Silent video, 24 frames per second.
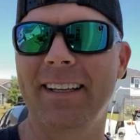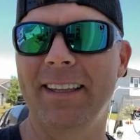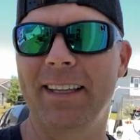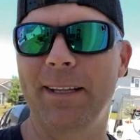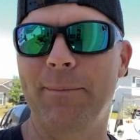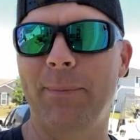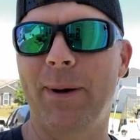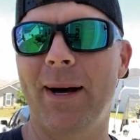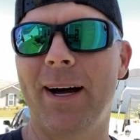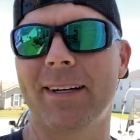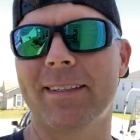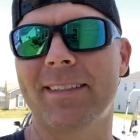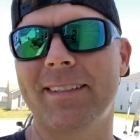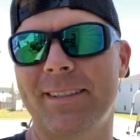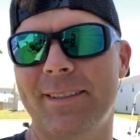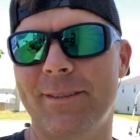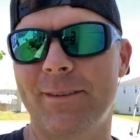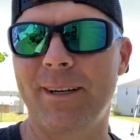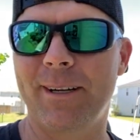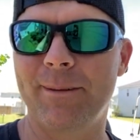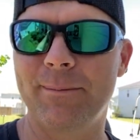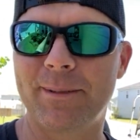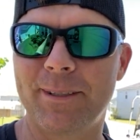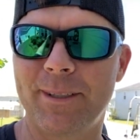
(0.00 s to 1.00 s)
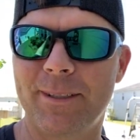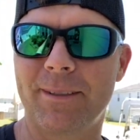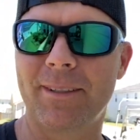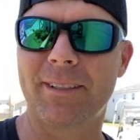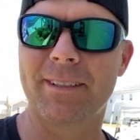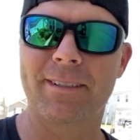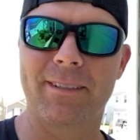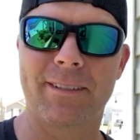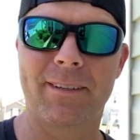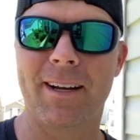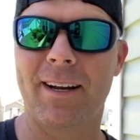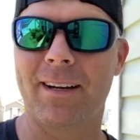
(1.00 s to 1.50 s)
boxes are up to,
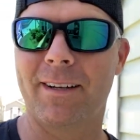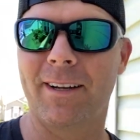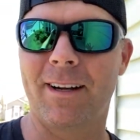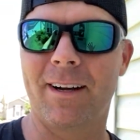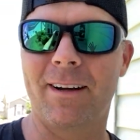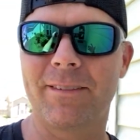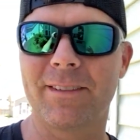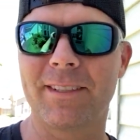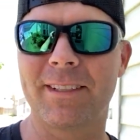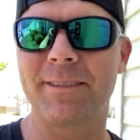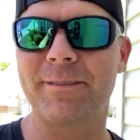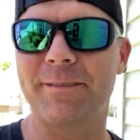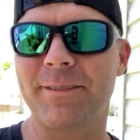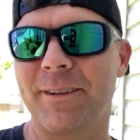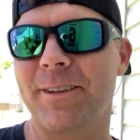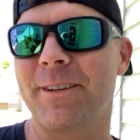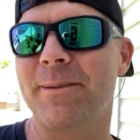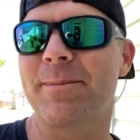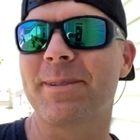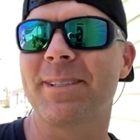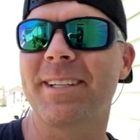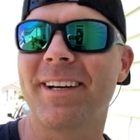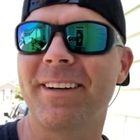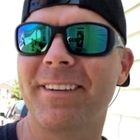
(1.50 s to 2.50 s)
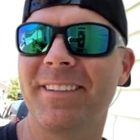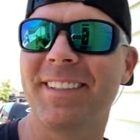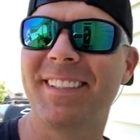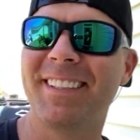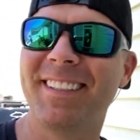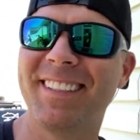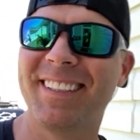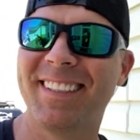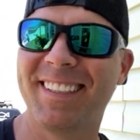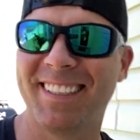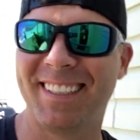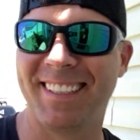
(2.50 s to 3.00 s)
because they're not going to obviously fill themselves.
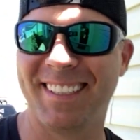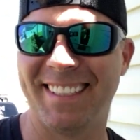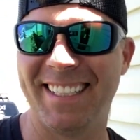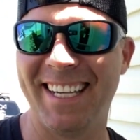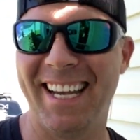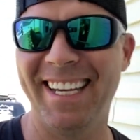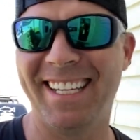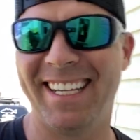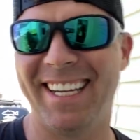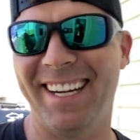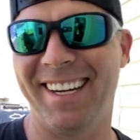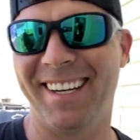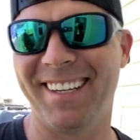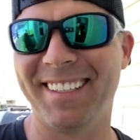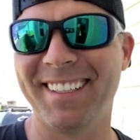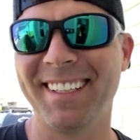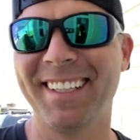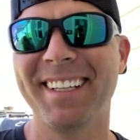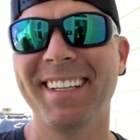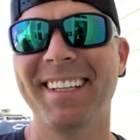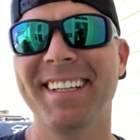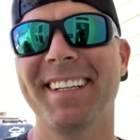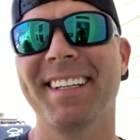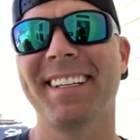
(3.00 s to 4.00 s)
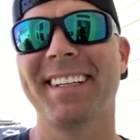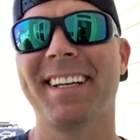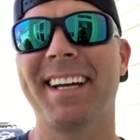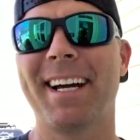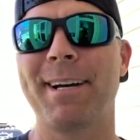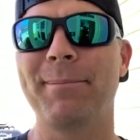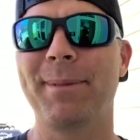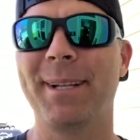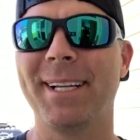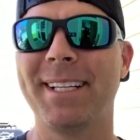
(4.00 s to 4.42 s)
Take care. God